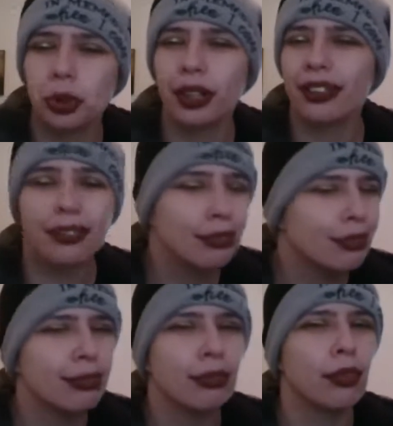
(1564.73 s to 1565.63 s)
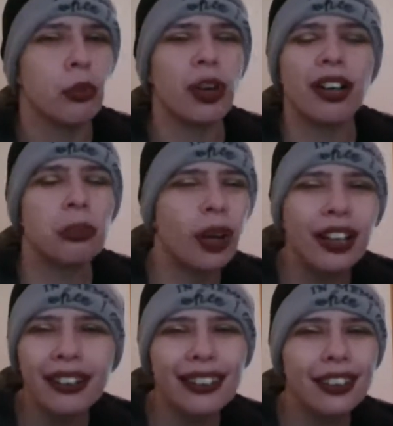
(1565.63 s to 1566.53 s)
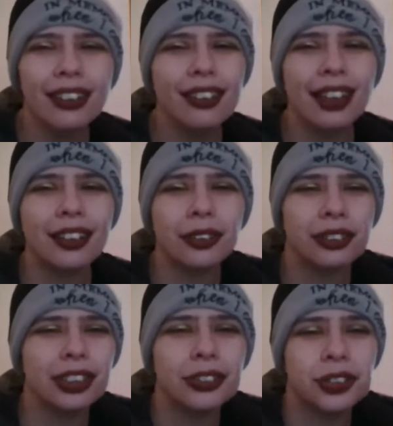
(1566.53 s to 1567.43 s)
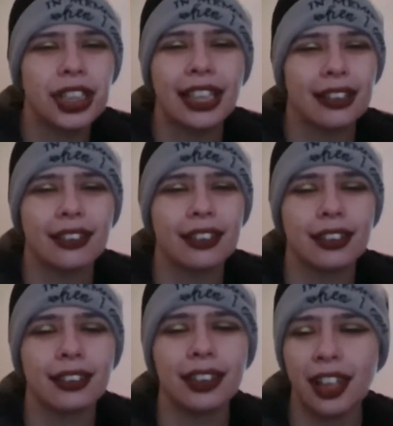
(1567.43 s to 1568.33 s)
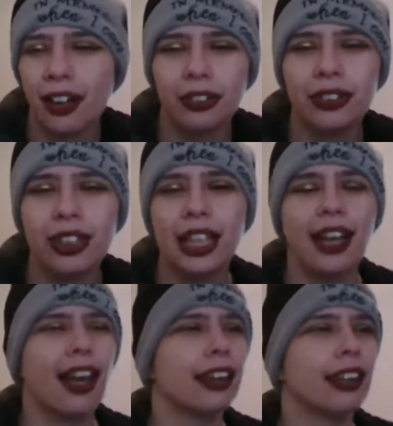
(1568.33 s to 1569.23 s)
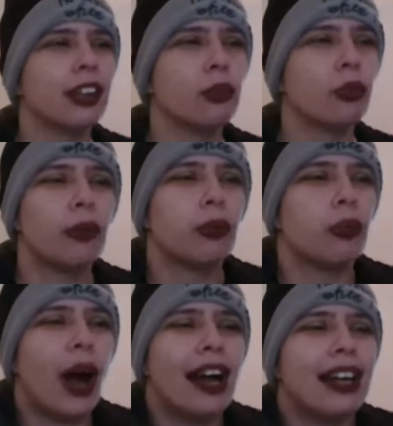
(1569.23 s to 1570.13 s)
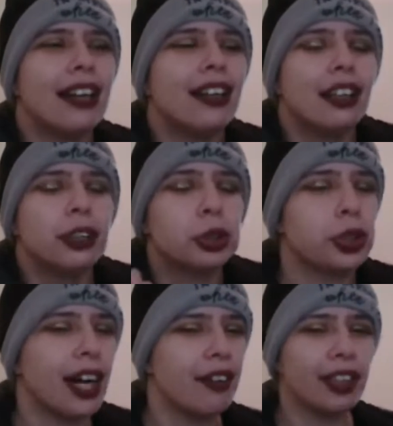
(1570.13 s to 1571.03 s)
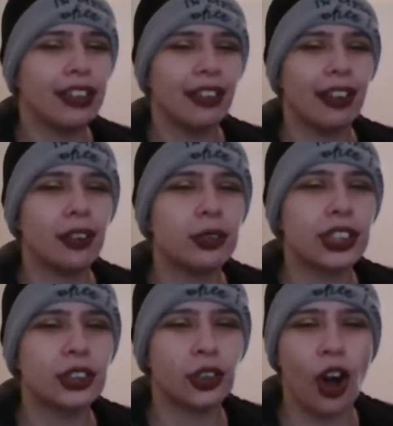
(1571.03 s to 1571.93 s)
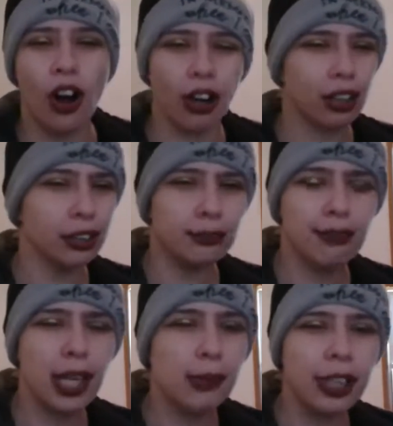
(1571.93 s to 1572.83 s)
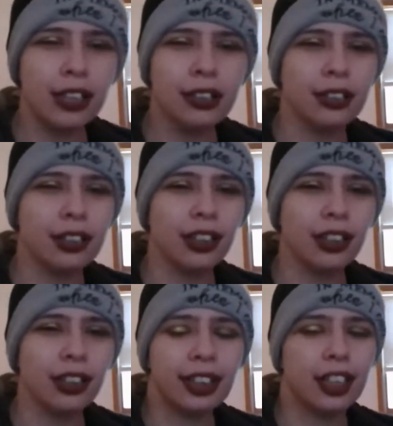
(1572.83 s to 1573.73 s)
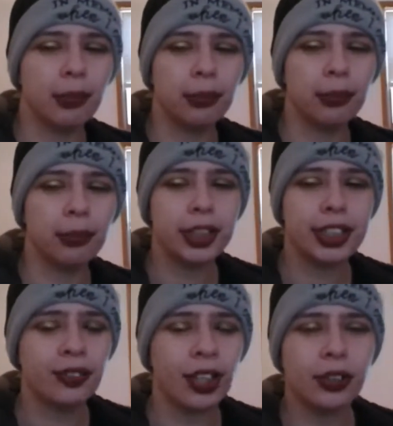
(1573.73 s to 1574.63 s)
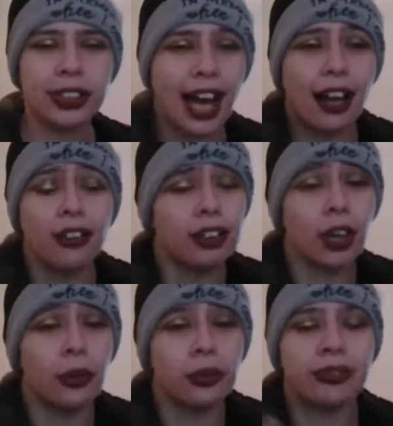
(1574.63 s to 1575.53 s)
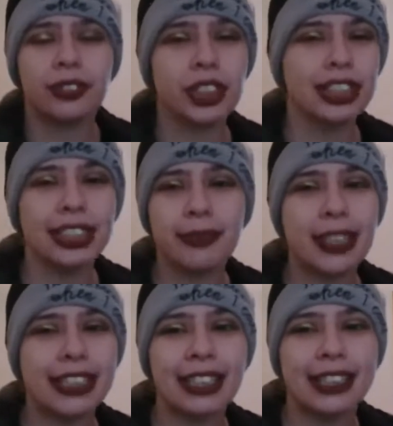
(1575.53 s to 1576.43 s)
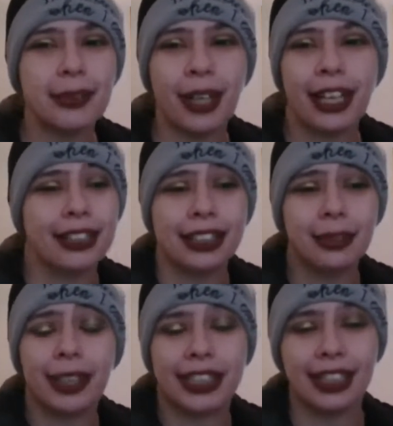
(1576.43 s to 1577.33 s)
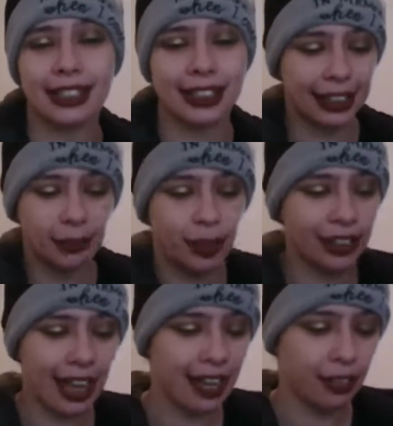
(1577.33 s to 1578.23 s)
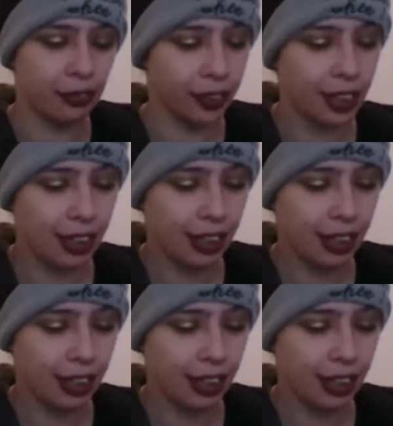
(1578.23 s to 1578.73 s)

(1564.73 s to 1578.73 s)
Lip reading: Like what? I don't understand, you know? And like, but why don't you have any like clothes in your car? Maybe, like a couple changes of clothes. I don't know. Just doesn't make sense to me. It doesn't make sense that they wouldn't have